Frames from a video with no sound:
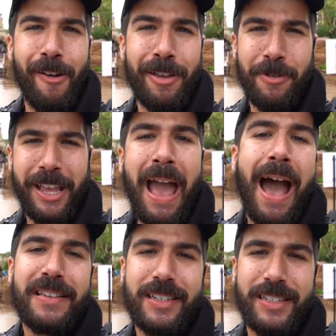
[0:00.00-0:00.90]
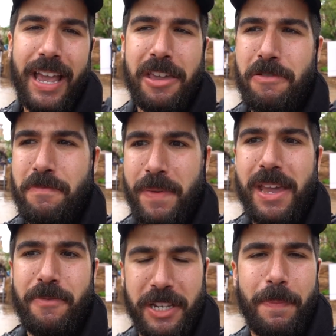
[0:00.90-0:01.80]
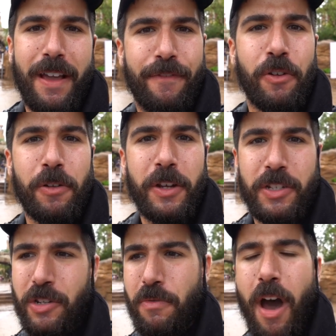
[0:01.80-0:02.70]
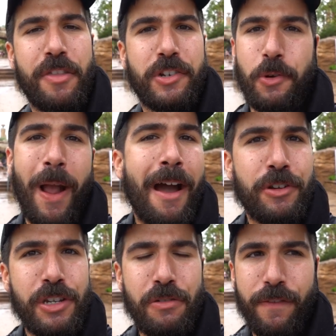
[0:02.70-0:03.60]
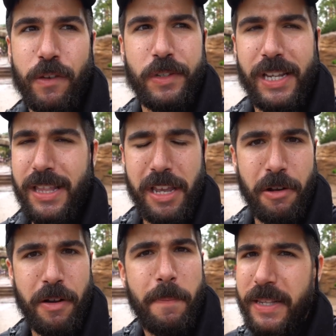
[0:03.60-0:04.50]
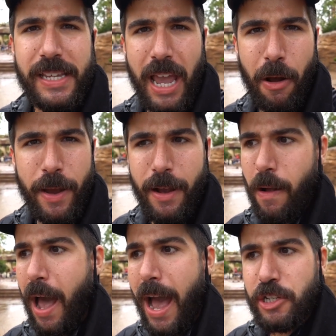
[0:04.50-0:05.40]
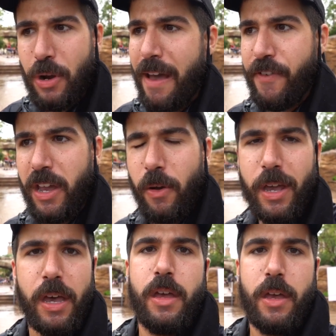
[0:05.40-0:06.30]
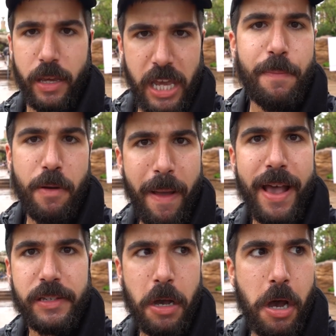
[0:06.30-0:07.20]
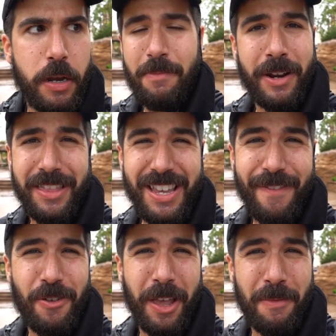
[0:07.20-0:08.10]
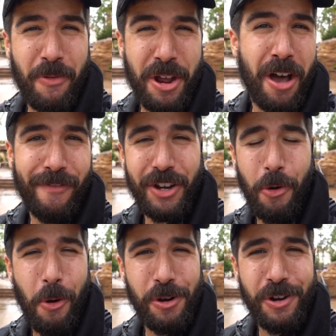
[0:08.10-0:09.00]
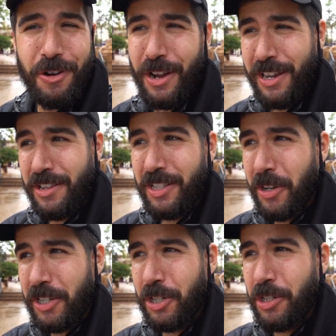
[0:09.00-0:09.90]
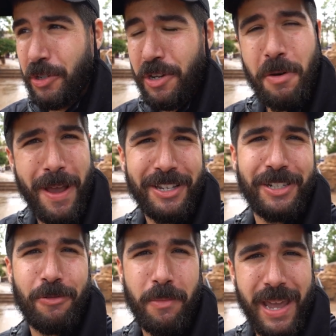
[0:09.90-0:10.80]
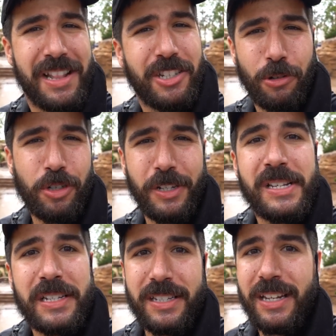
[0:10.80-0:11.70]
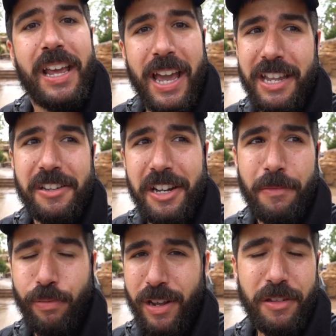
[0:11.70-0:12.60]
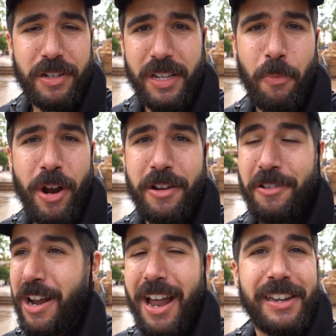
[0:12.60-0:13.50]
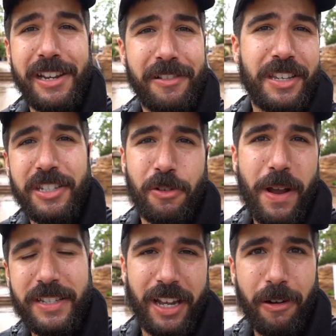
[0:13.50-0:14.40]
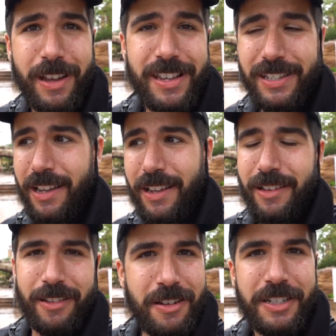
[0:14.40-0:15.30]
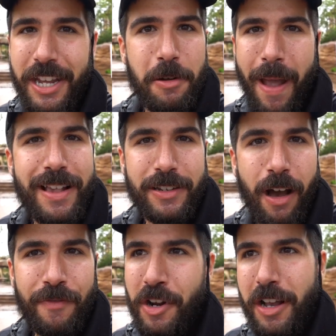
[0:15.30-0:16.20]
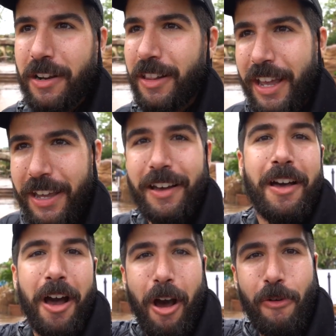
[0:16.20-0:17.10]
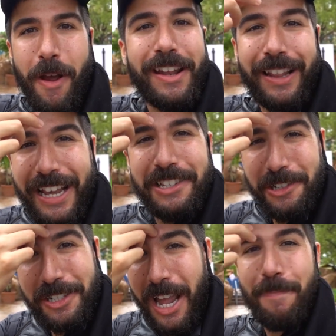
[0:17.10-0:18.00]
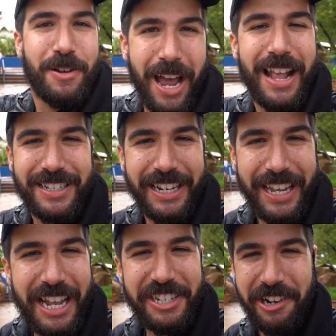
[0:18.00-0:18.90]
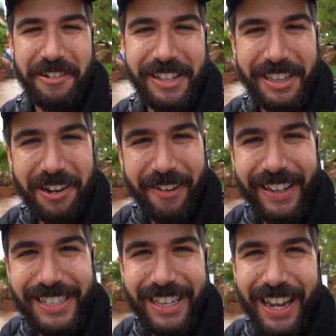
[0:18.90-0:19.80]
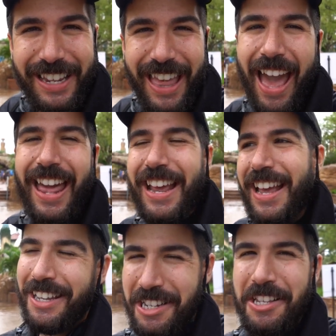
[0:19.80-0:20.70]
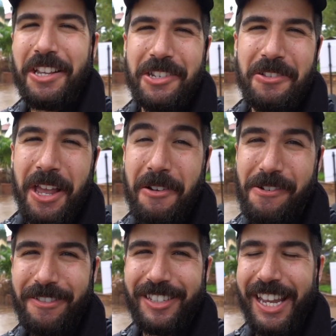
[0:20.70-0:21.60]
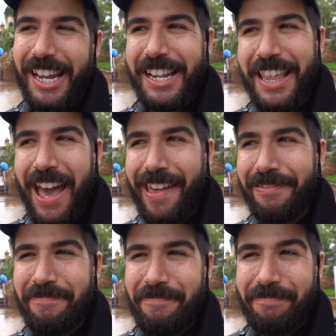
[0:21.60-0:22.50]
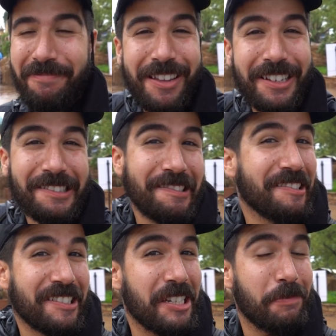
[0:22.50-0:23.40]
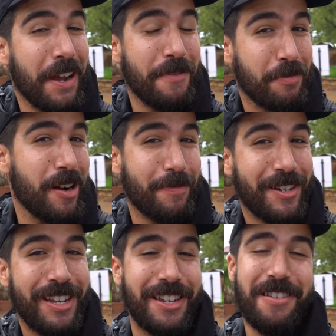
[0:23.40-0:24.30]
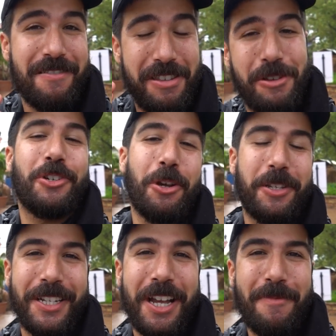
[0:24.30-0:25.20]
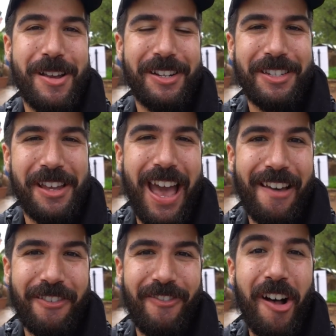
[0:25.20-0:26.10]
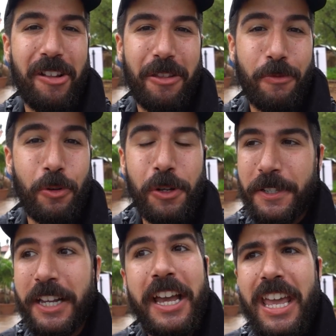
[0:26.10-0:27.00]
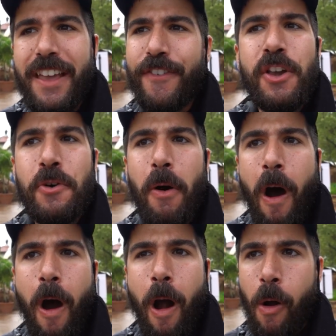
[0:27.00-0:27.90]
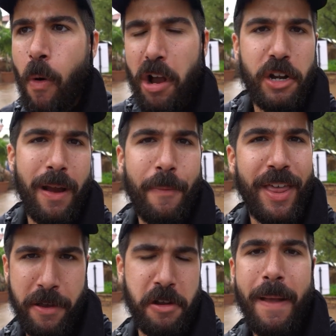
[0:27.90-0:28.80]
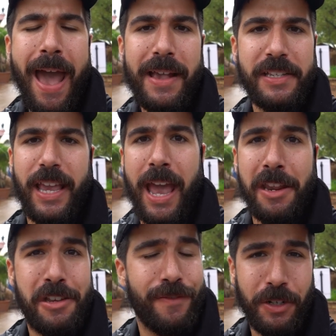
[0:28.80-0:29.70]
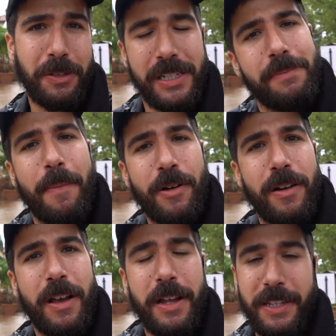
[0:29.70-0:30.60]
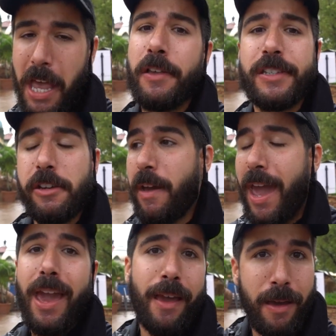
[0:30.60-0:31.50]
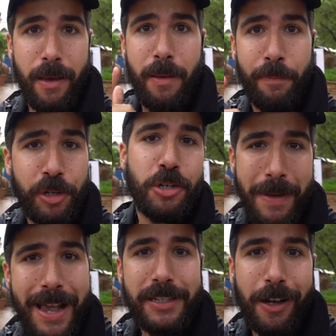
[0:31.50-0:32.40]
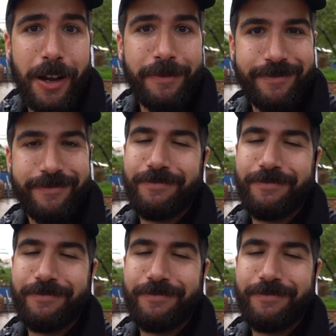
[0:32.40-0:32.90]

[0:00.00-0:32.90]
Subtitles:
All they really ask is that you be respectful to others around you. If you see that you're in a busy area or a high traffic area, keep your mask on. But I think if you like break off in a corner, and as long as you're doing your best to remain socially distant and you need a breather somewhere and you're not near these U-Rest areas, you can take your mask off. They're not gonna like a red laser sniper dot's gonna get you or anything crazy like that. It is also like worth saying that technically this is private property and you chose to come here, so you have to follow the rules. If you are walking around without your mask and a Universal team member tells you, hey, put your mask on,